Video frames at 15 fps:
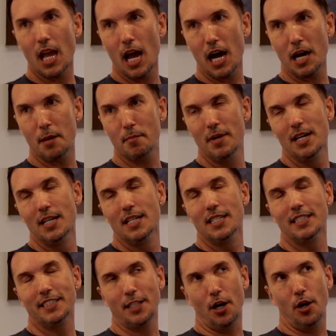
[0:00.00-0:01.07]

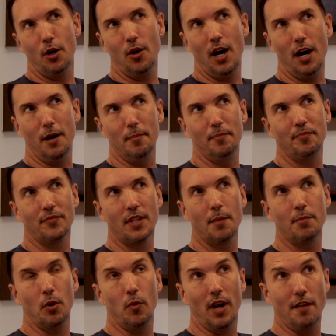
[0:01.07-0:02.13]
But